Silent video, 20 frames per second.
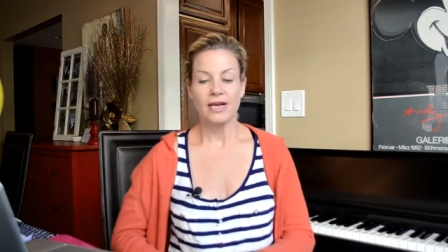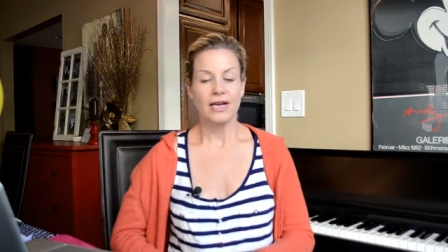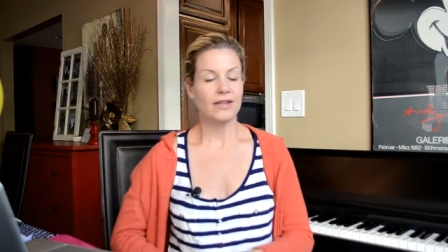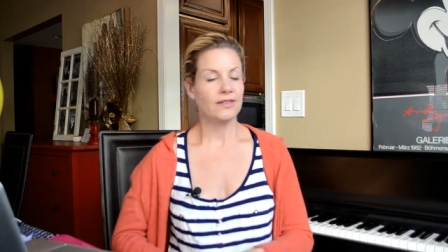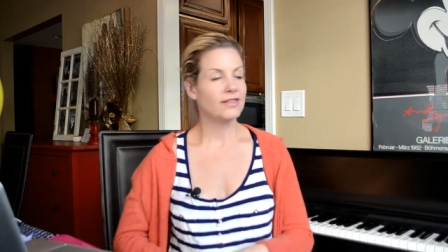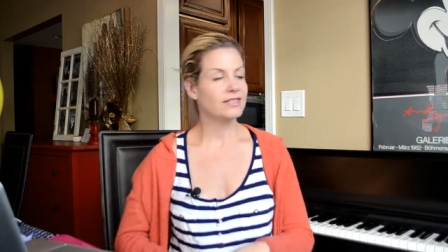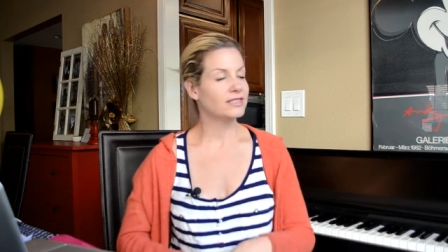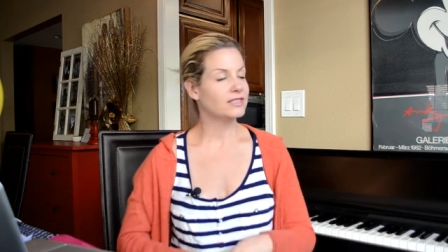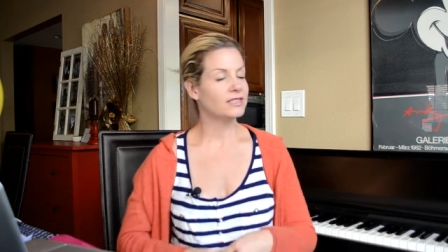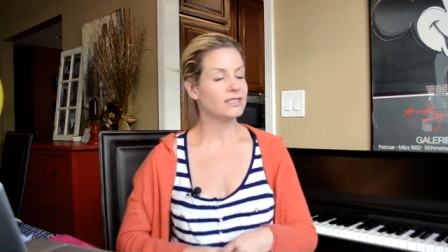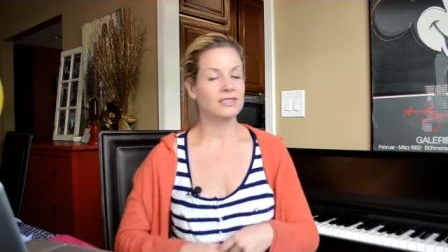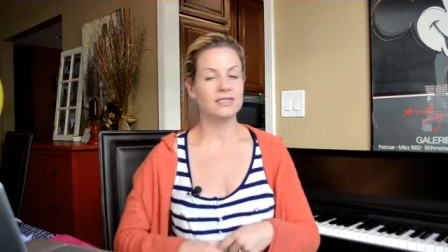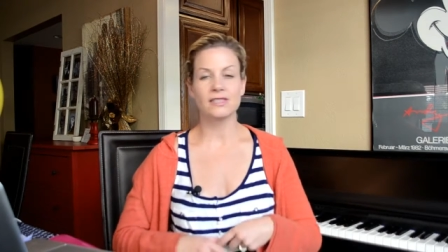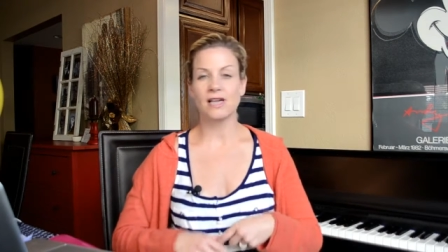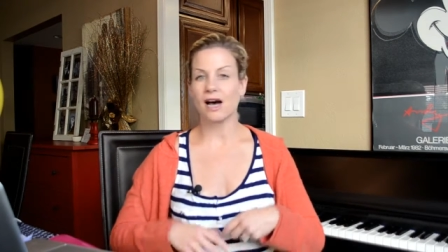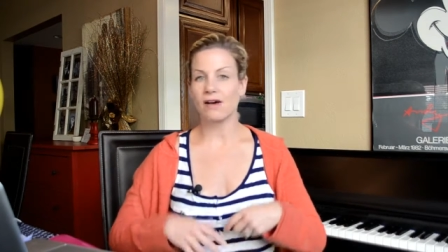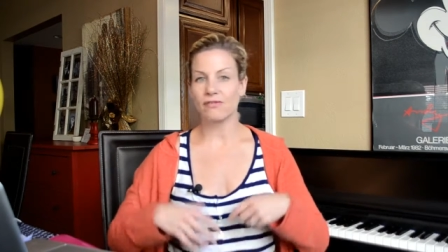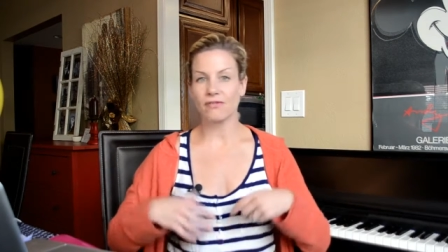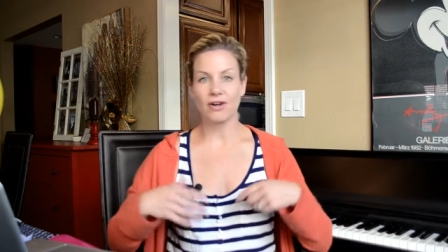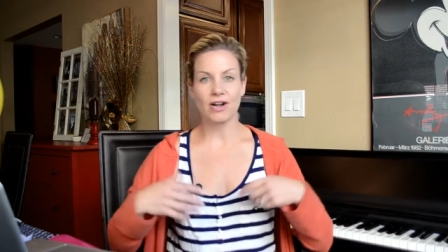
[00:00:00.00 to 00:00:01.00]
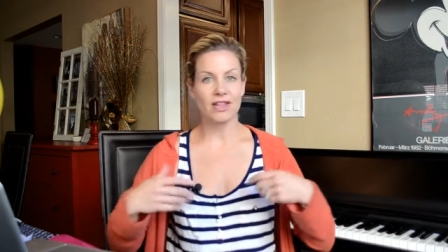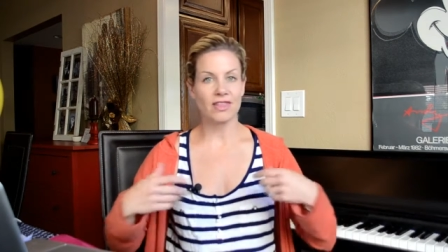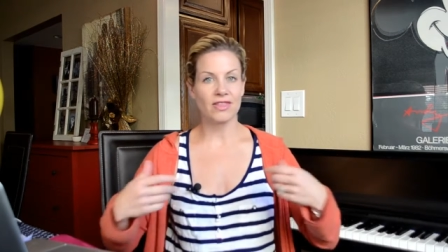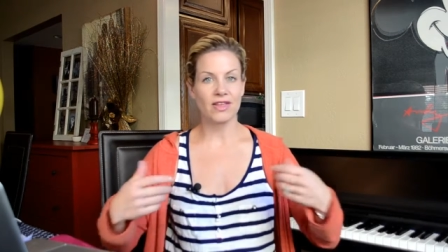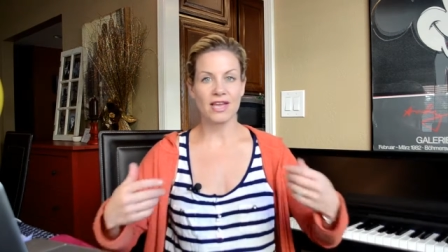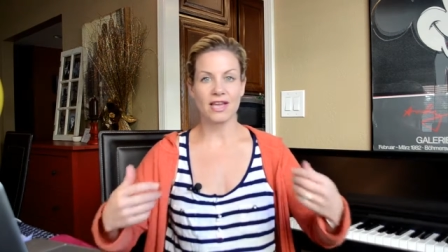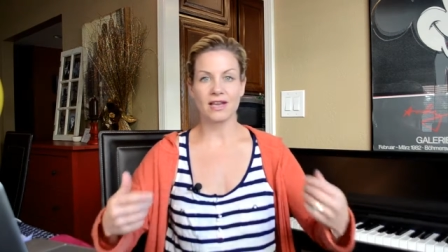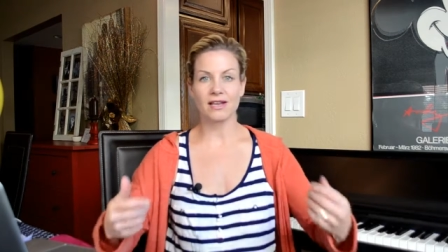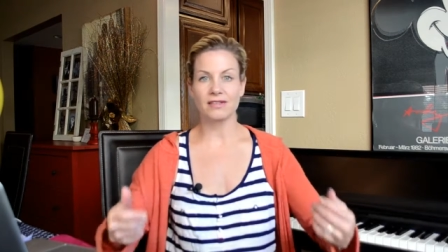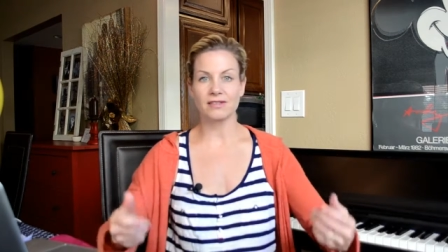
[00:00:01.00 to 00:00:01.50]
And this is not for
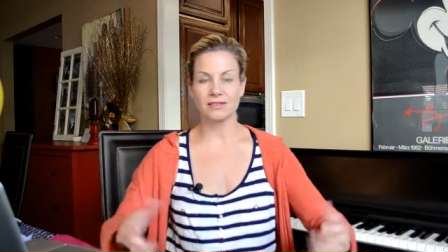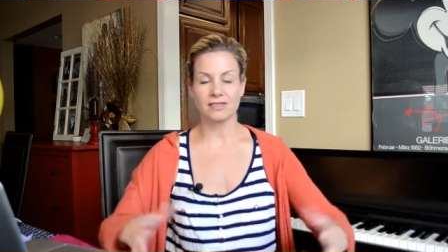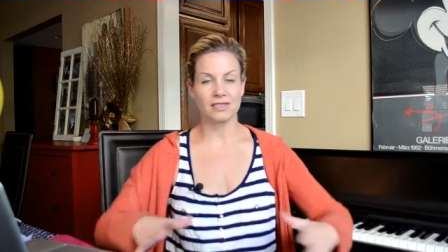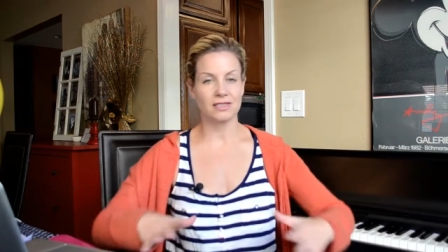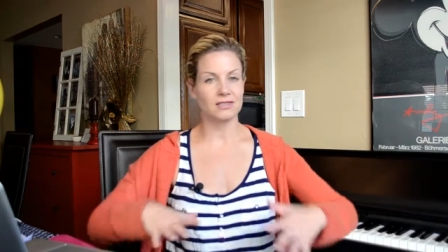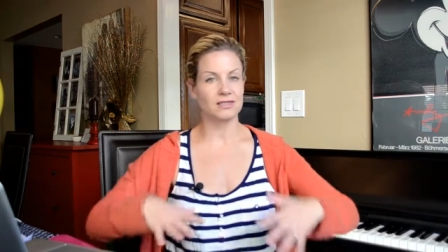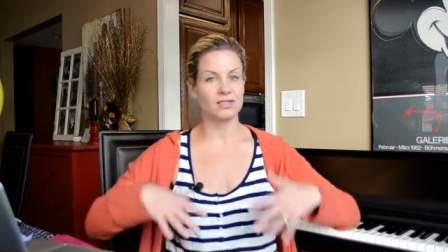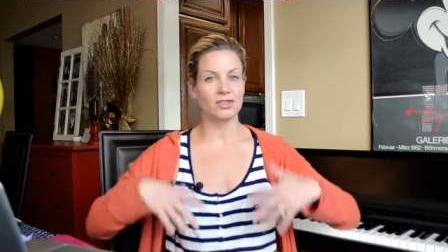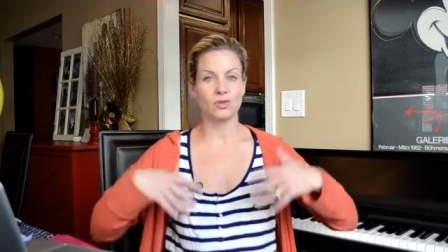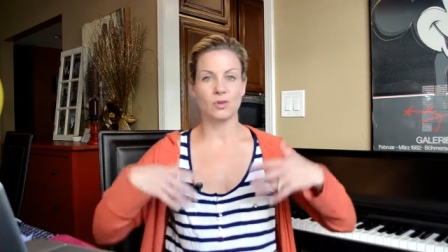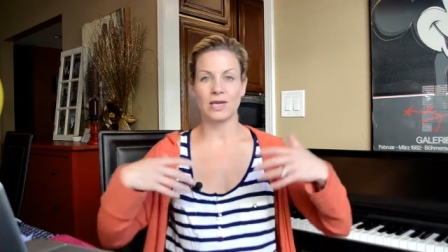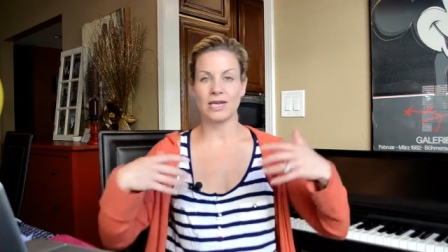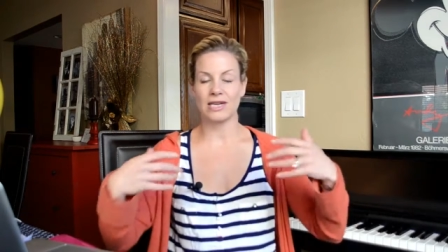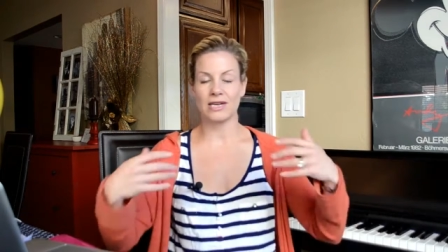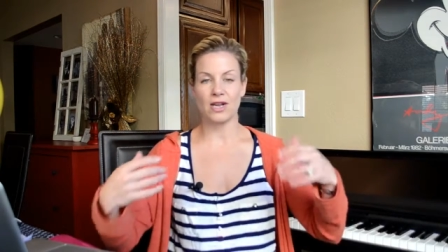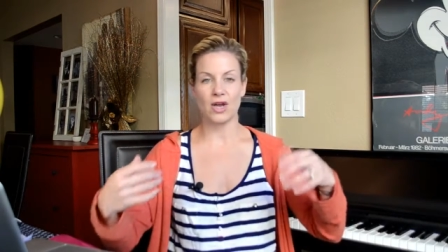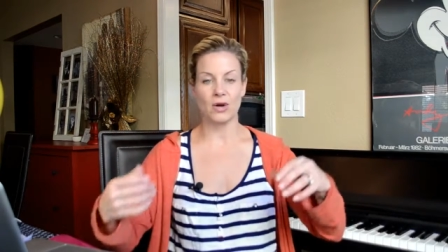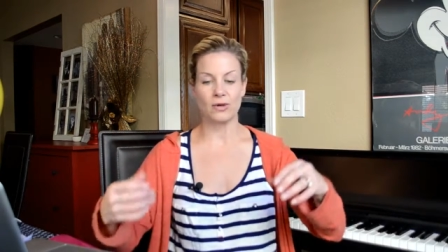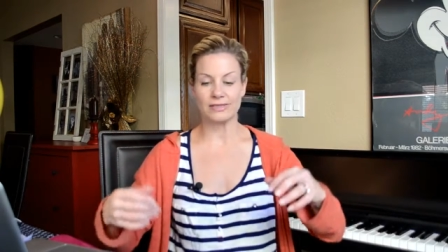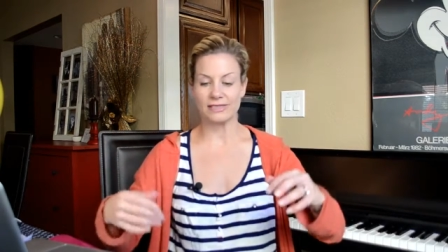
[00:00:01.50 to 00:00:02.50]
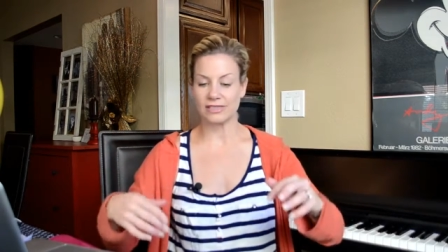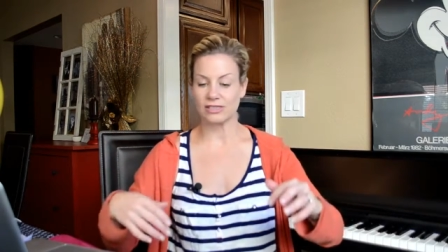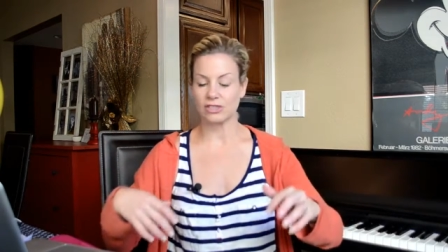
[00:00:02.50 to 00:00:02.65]
anything to do any notes.